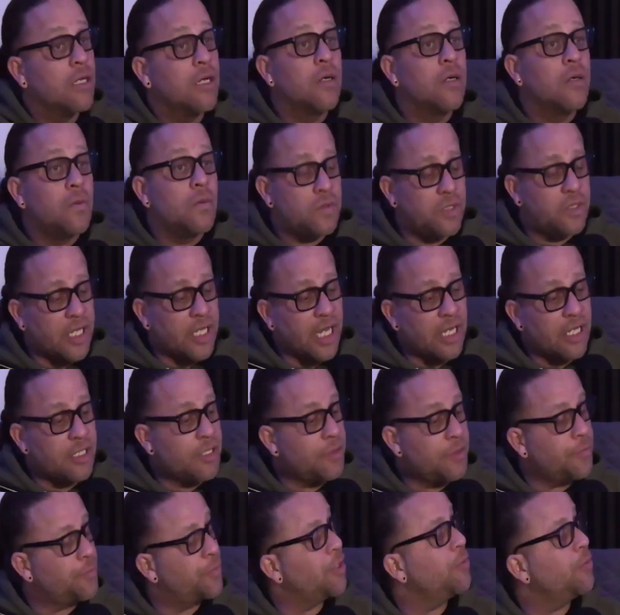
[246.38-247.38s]

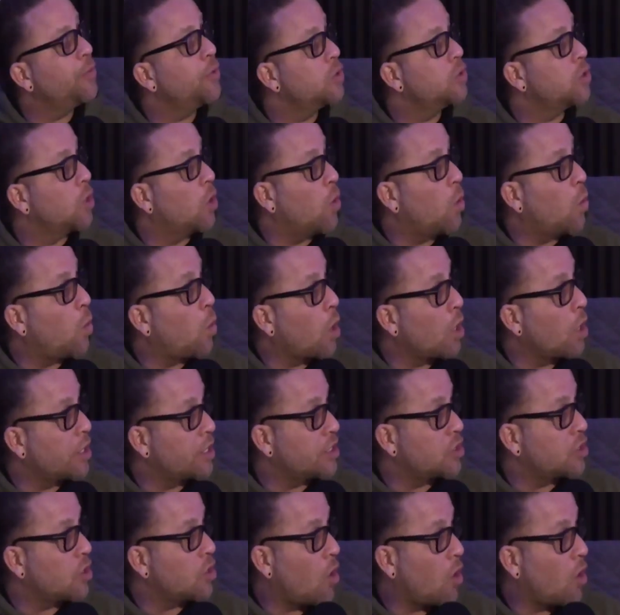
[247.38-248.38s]
Talented people don't work as
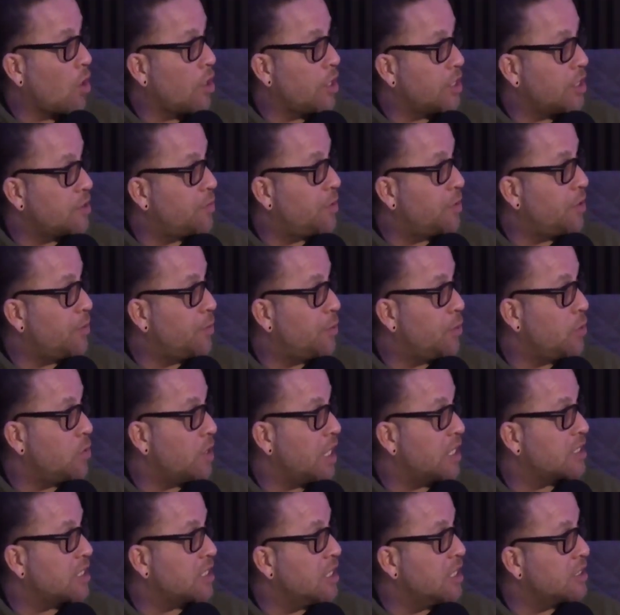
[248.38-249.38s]
hard as people
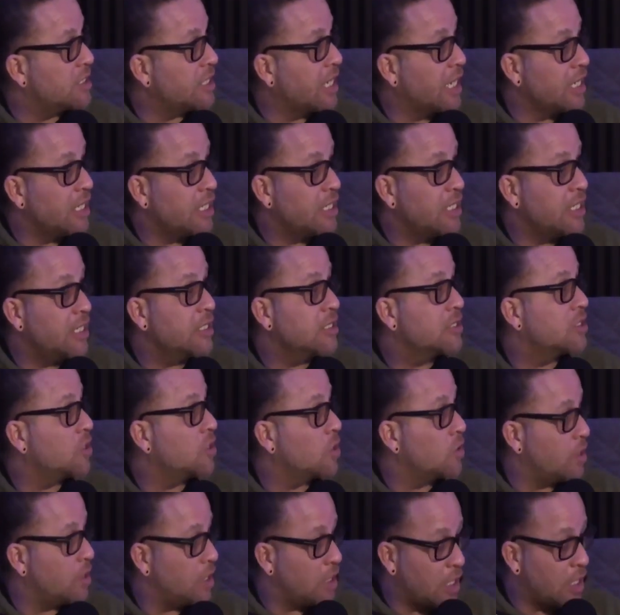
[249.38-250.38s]
that's untalented. Mm-hmm. So
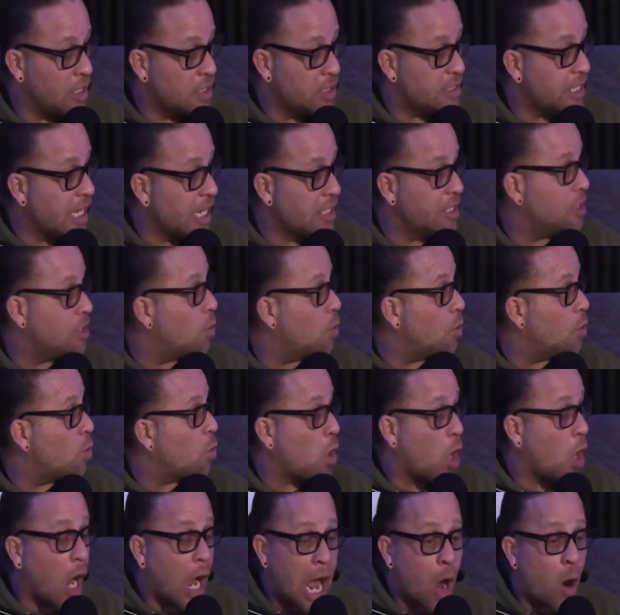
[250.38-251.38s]
the untalented will
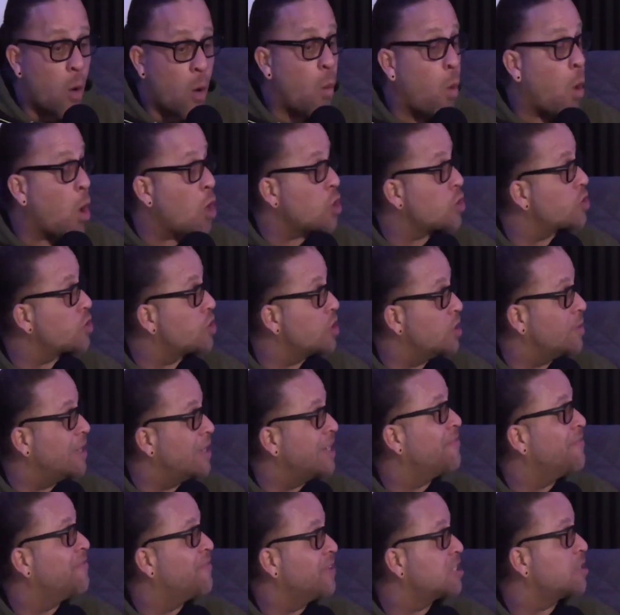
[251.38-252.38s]
outwork them
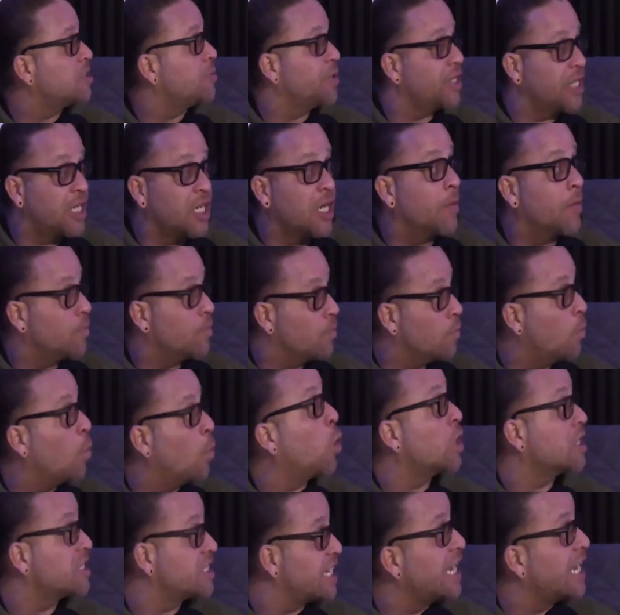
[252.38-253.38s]
and eventually become more
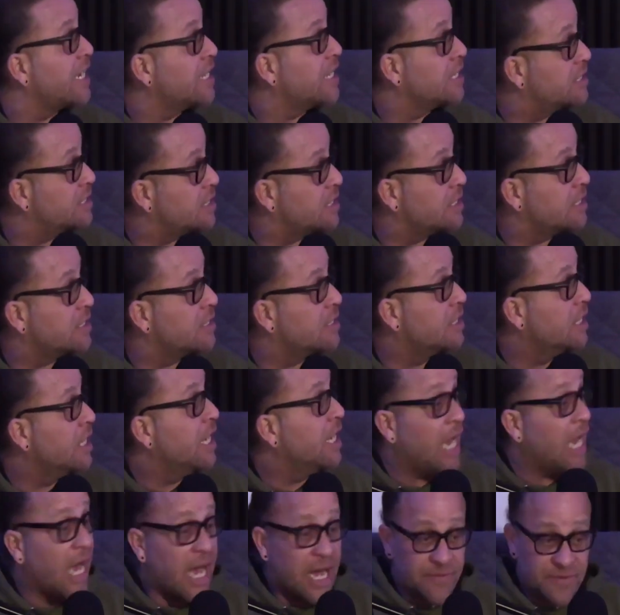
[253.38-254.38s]
talented. Mm-hmm.
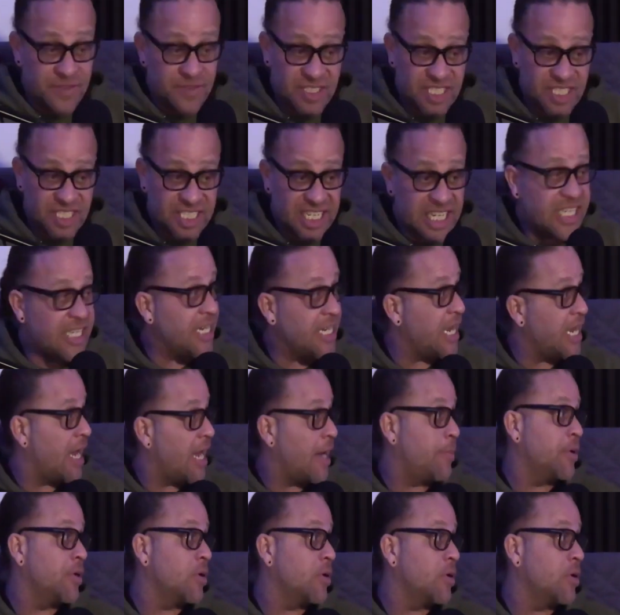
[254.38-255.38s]
I've seen it happen
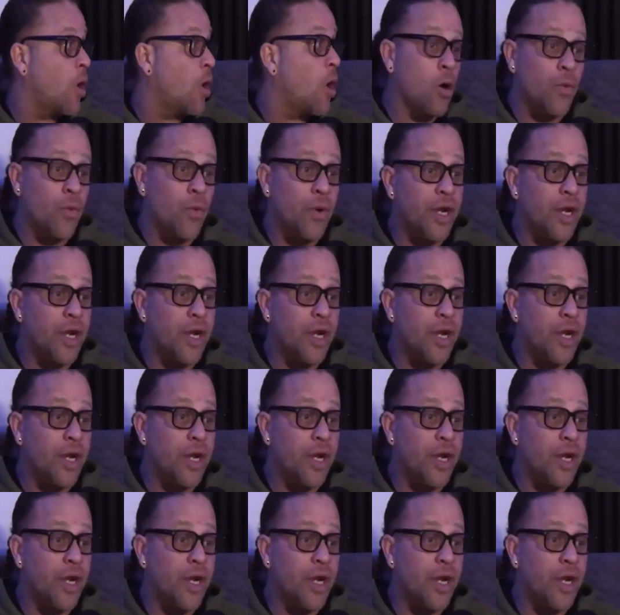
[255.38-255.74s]
already.